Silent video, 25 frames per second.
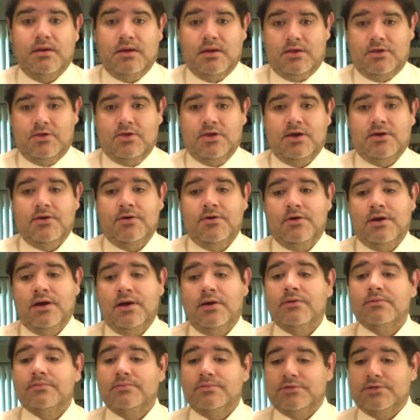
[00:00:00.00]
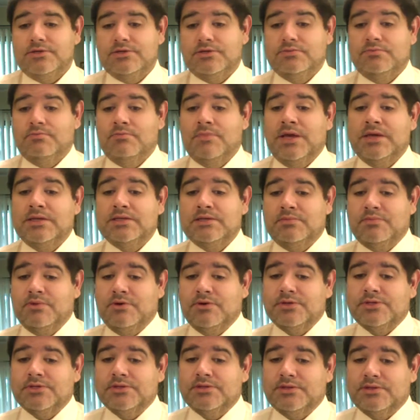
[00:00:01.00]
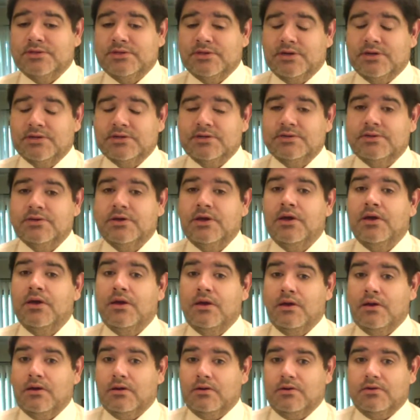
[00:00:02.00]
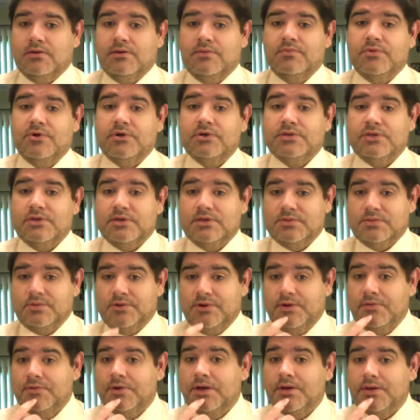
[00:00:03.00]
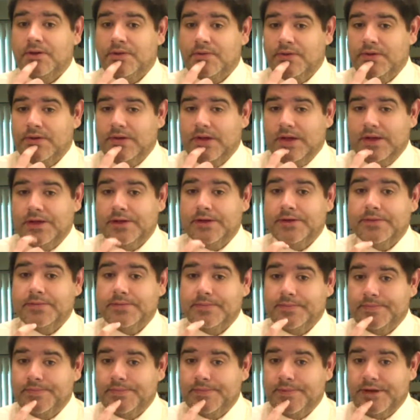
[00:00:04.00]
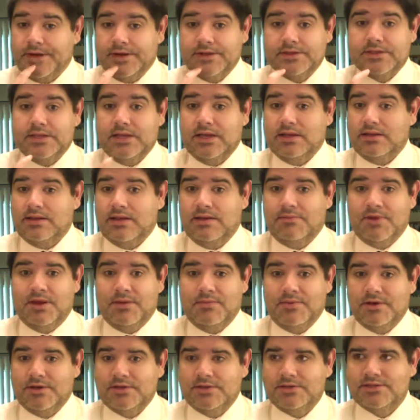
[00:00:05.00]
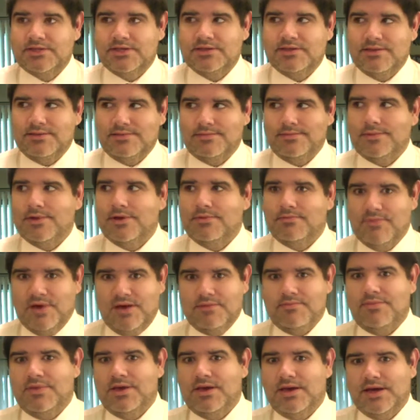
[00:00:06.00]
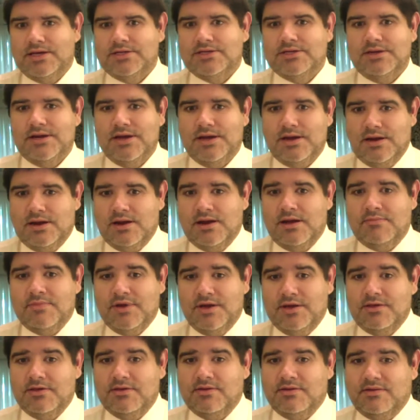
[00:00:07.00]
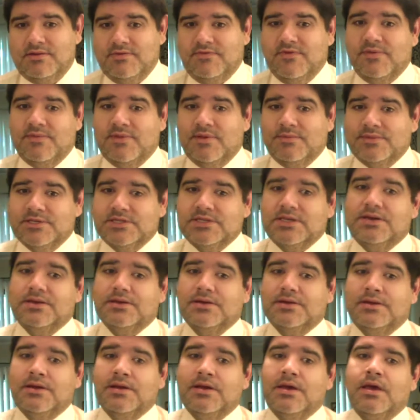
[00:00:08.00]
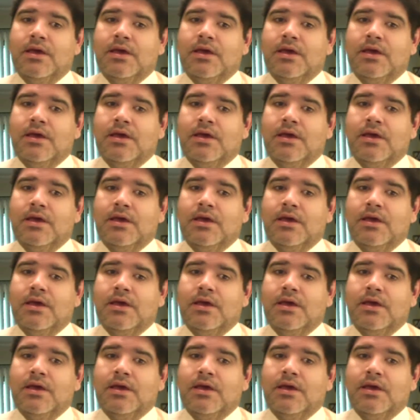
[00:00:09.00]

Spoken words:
Check her out. She's an amazing person to talk to. Her book does pretty well. And it's not that many pages. It might be actually 99 pages, if I'm not mistaken.